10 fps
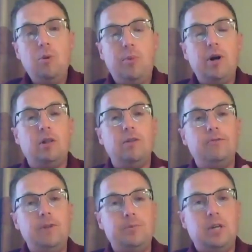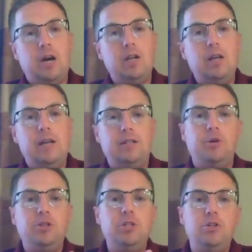But on the flip side, it's
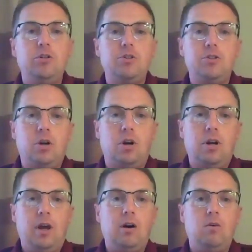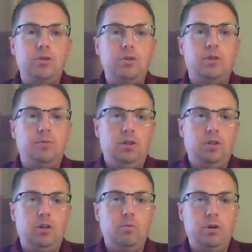much easier to start out with something
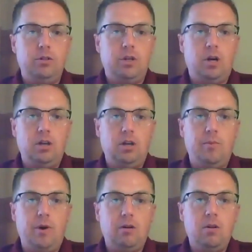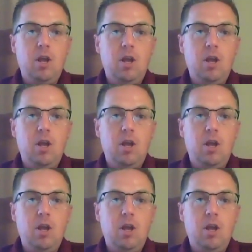like what you're talking about,